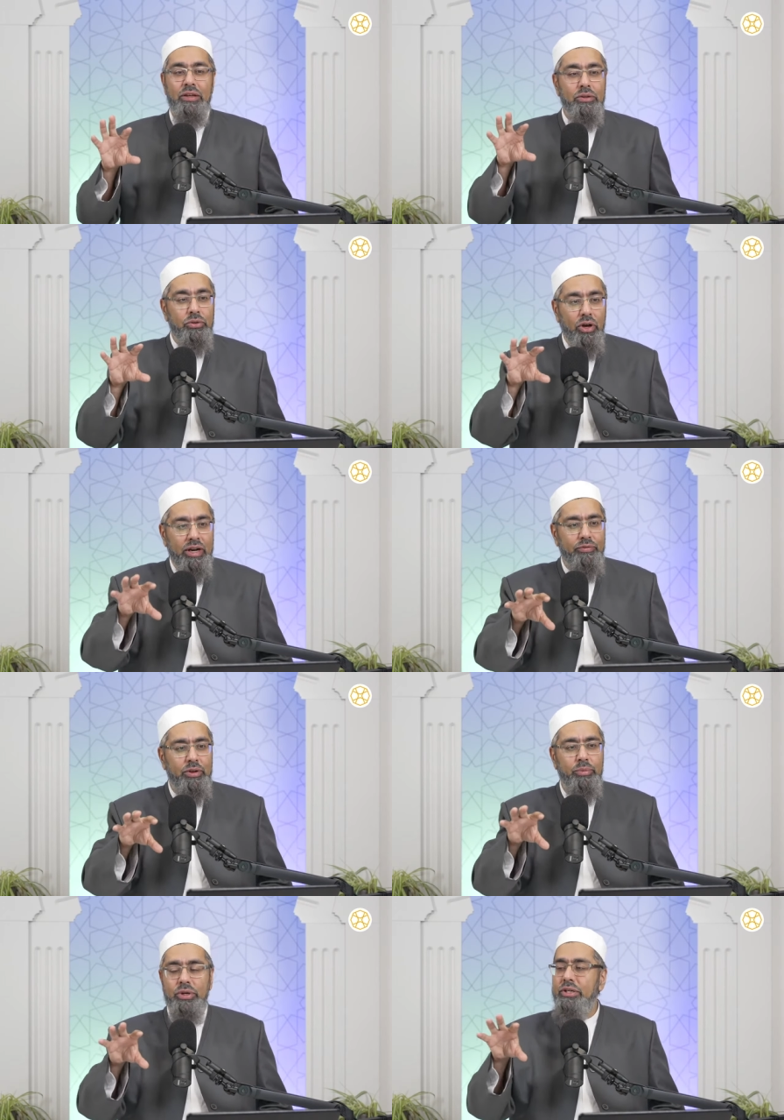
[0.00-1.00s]
Not every
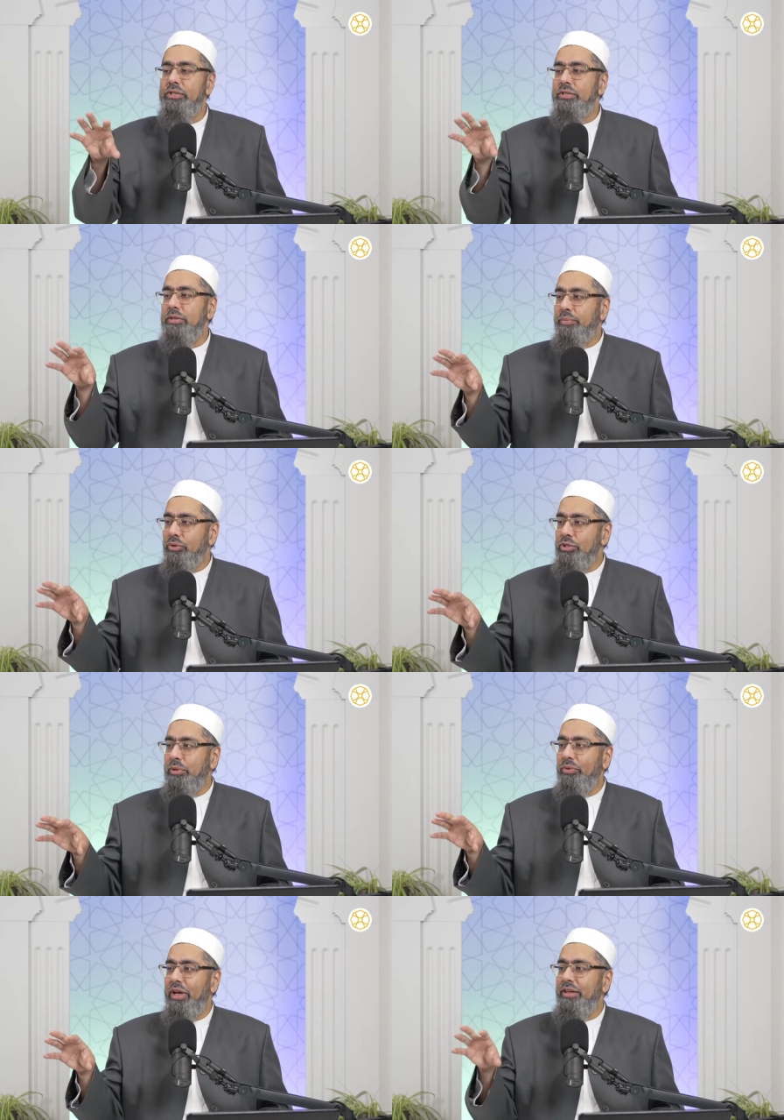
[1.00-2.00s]
book is supposed to
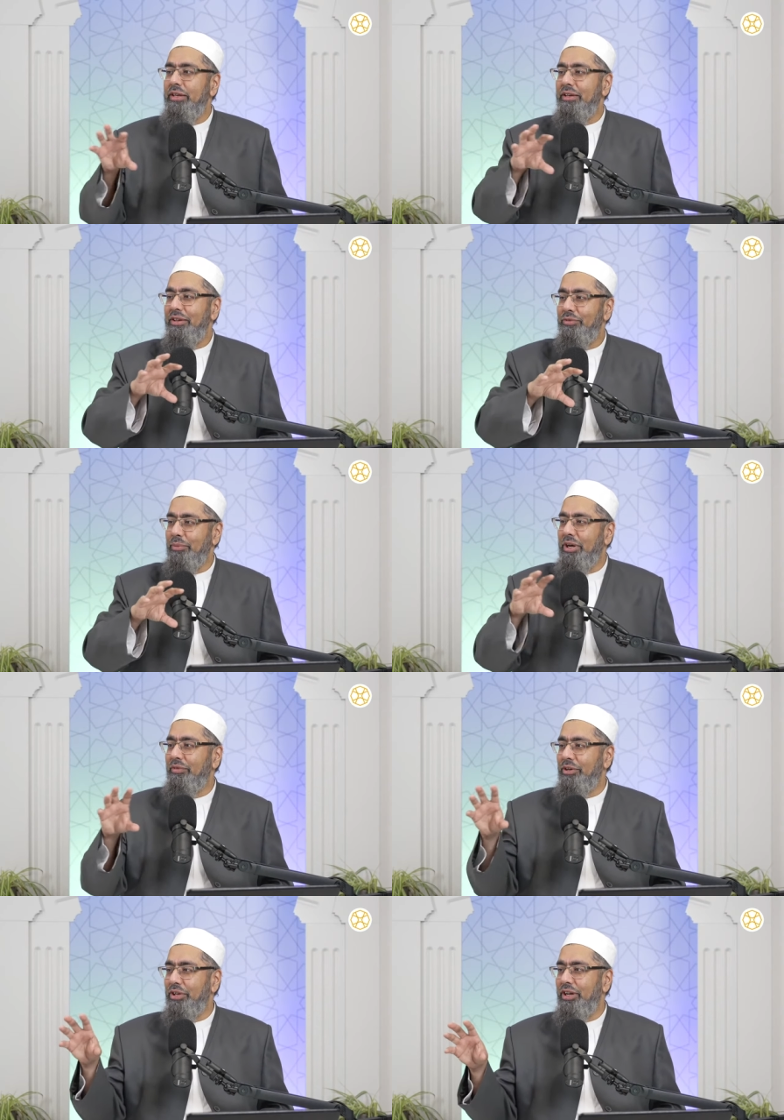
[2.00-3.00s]
be read from
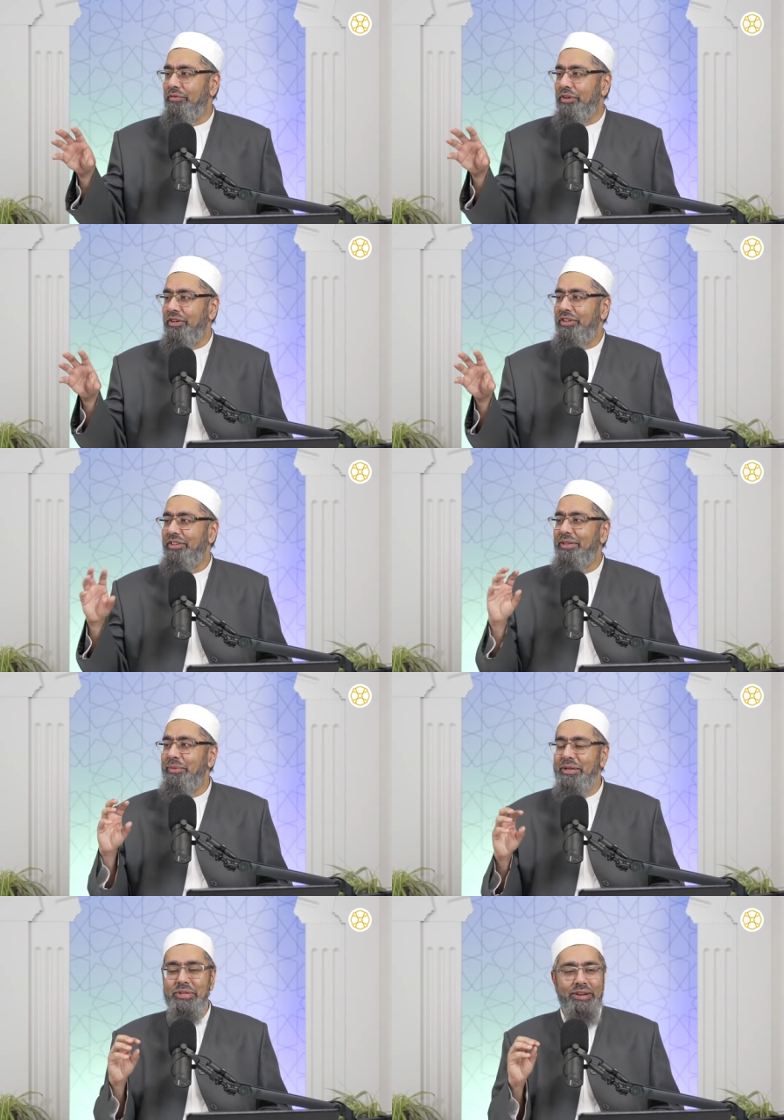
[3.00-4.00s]
cover to cover.
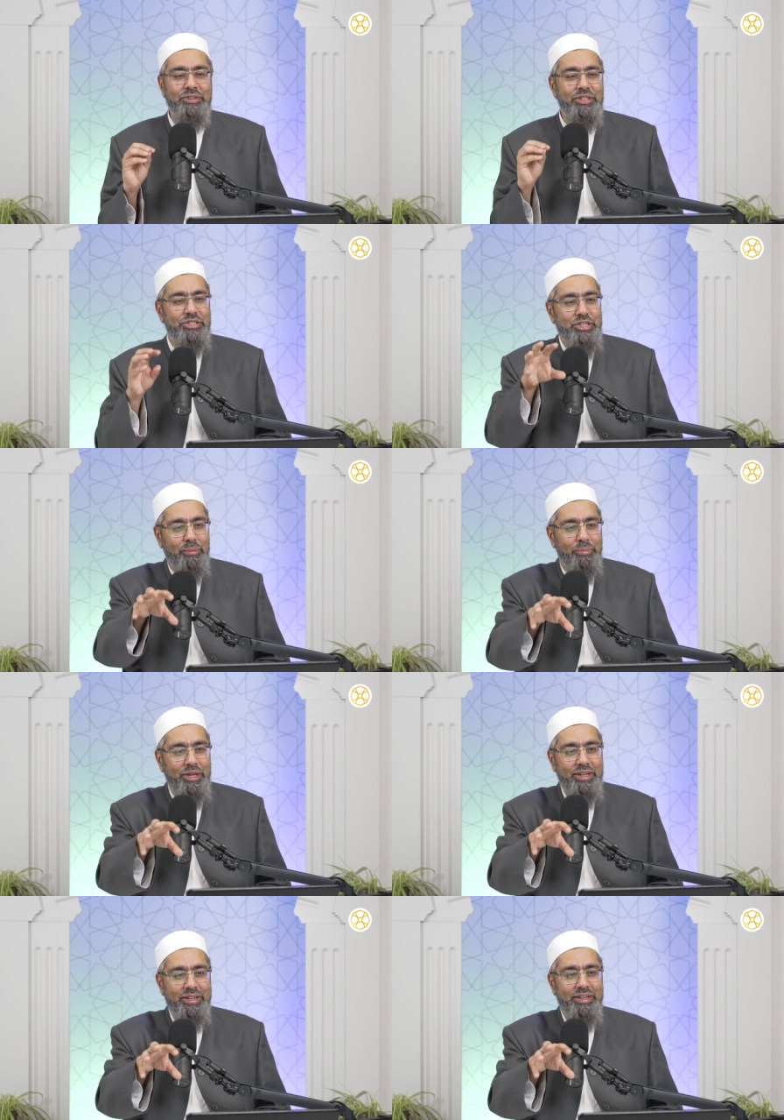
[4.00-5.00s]
Sometimes you have to just jump
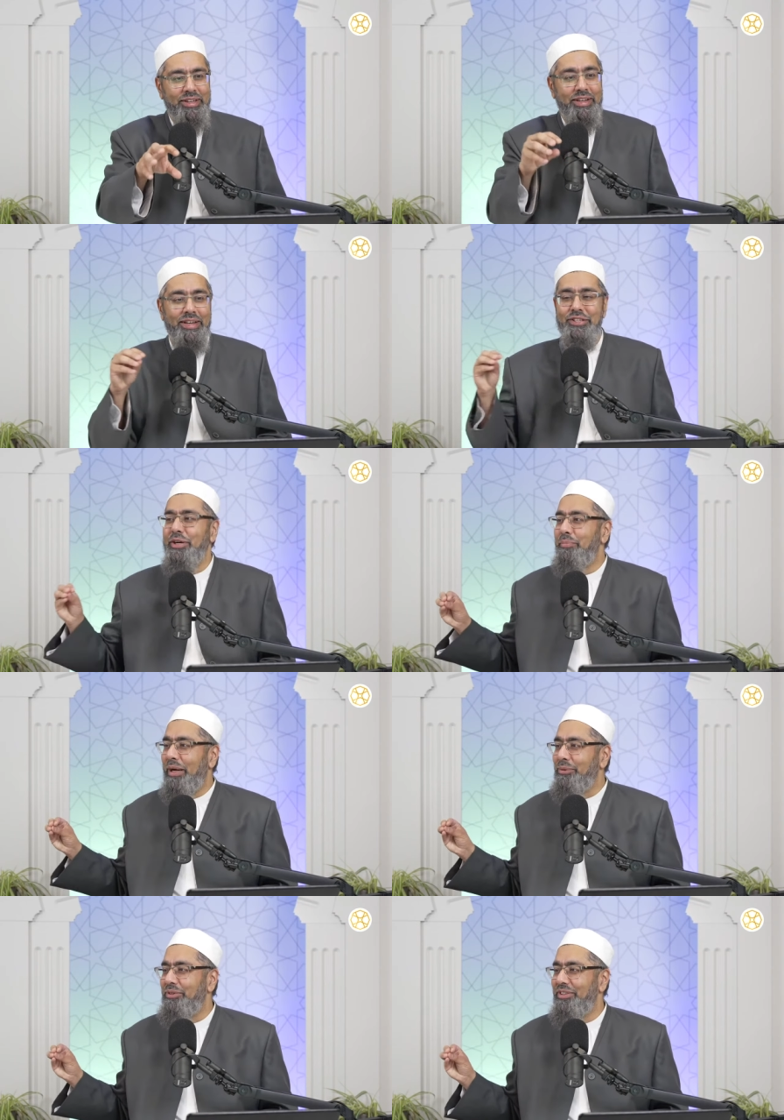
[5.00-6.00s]
in and jump
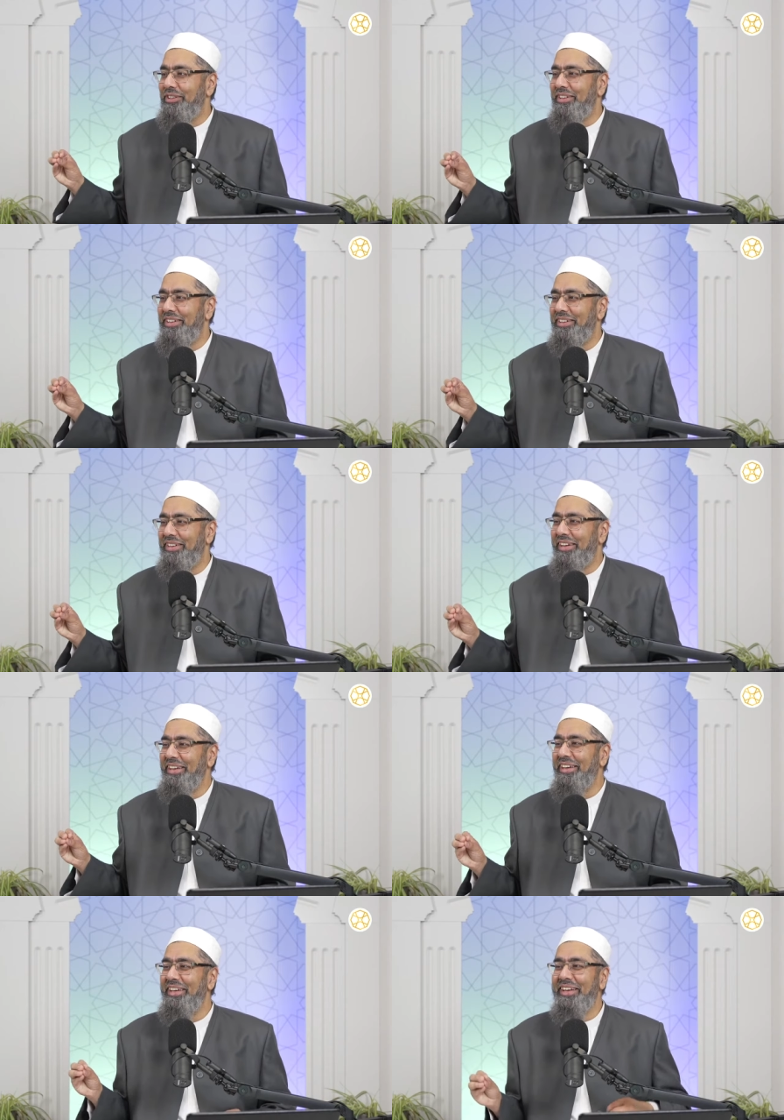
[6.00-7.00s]
out. Right?
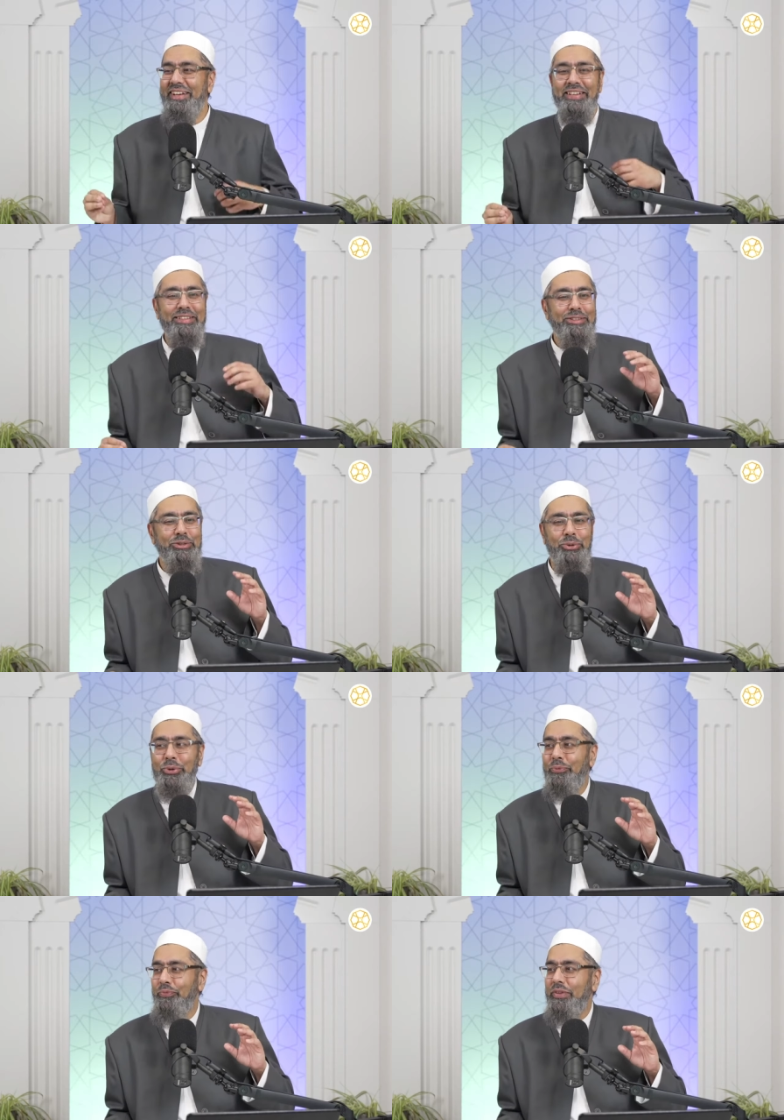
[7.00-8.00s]
So,
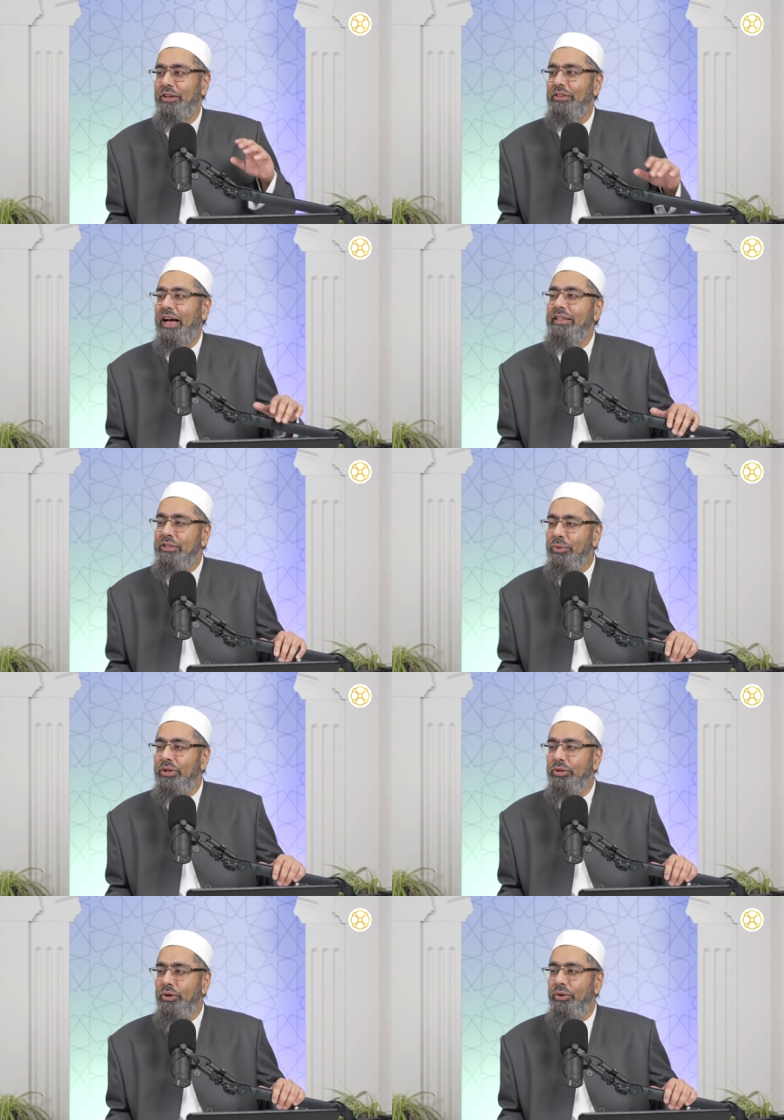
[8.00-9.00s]
so I just want to
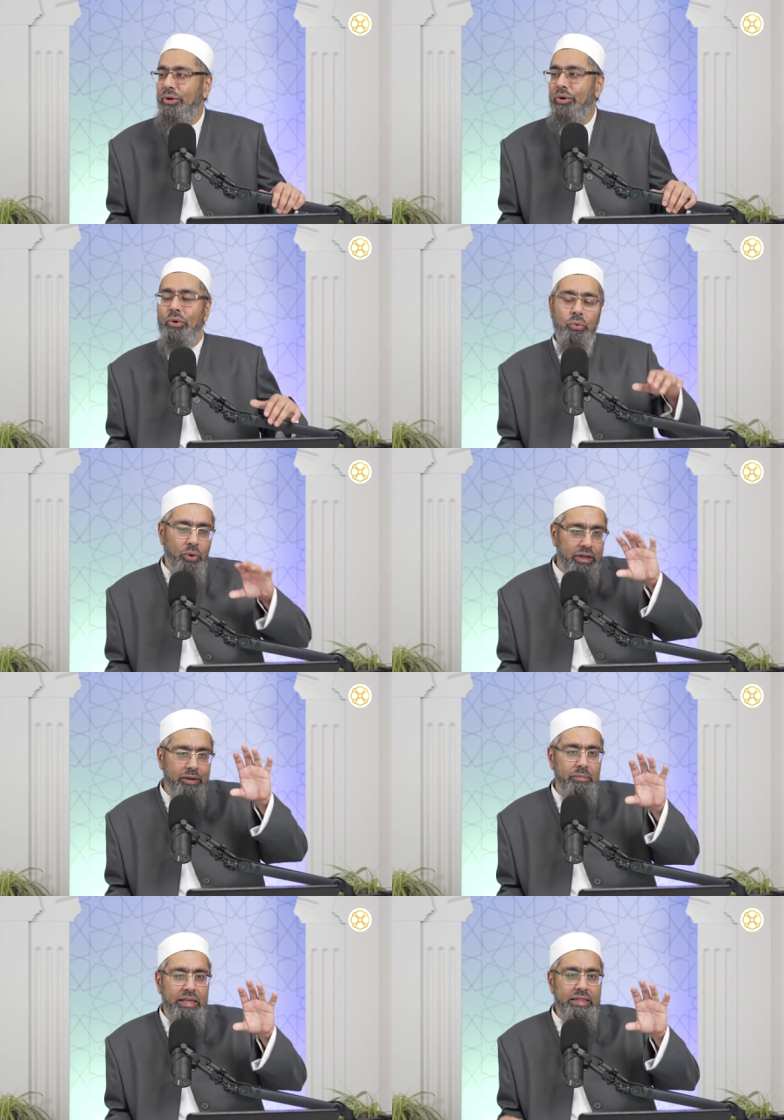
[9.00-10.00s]
know what it
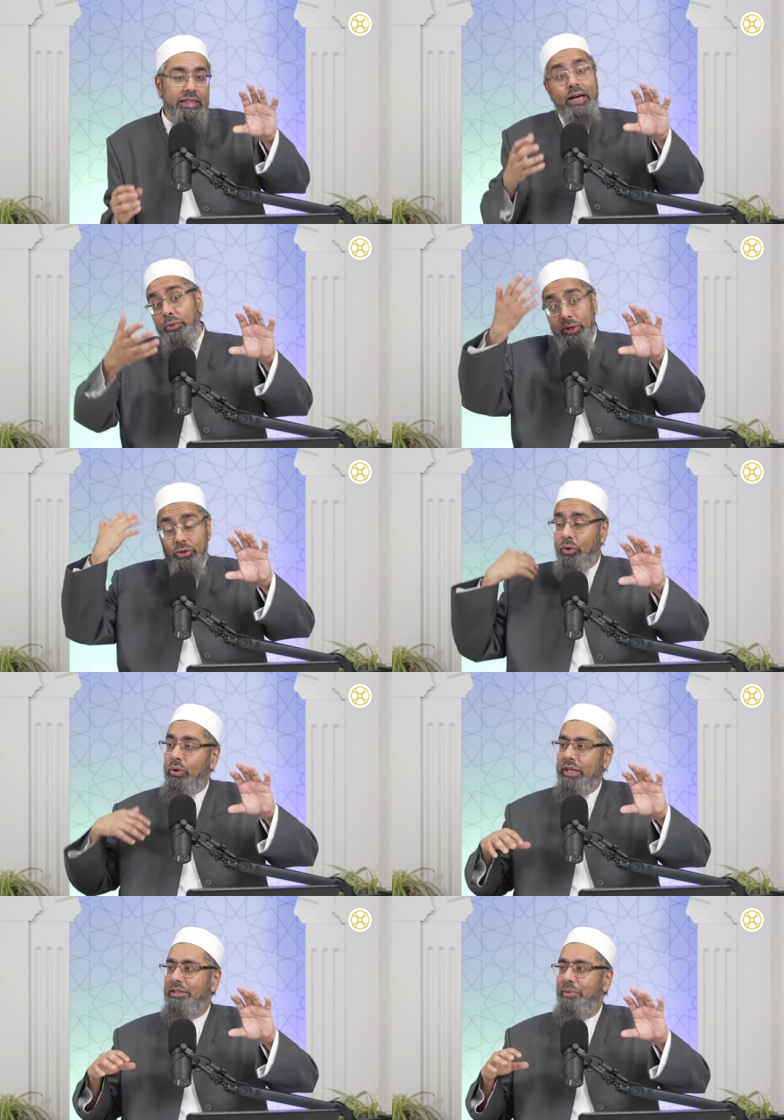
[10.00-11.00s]
means. I don't want the
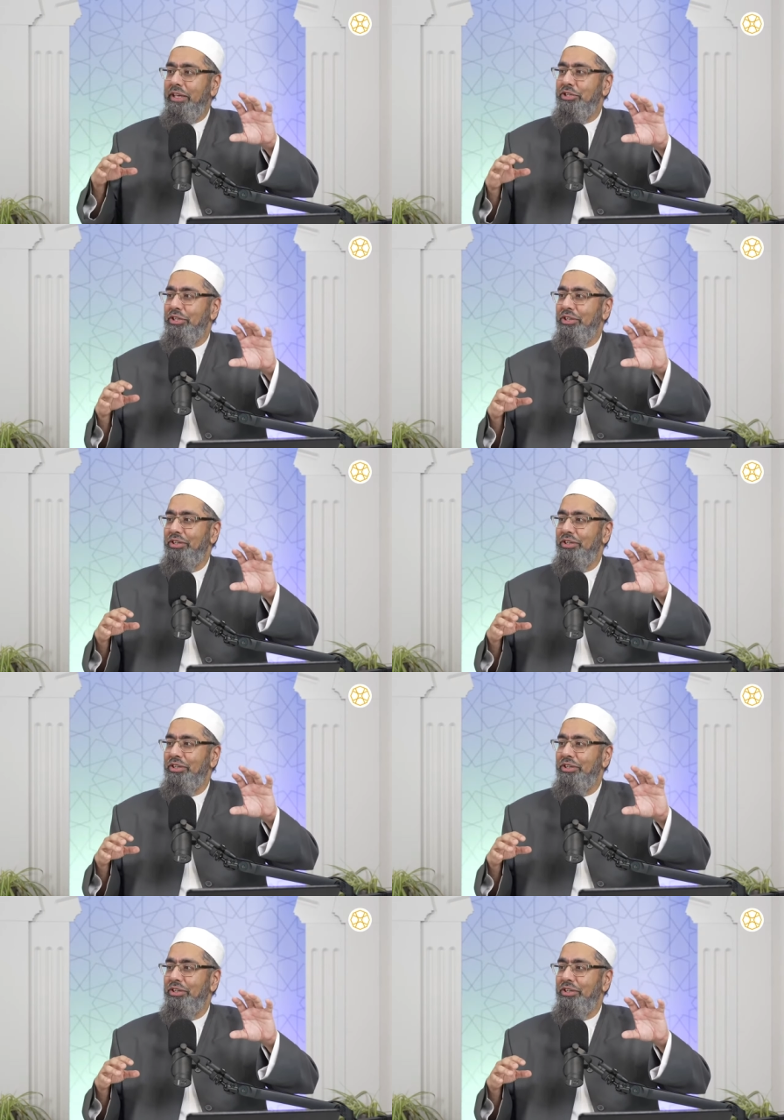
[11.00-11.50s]
whole explanation.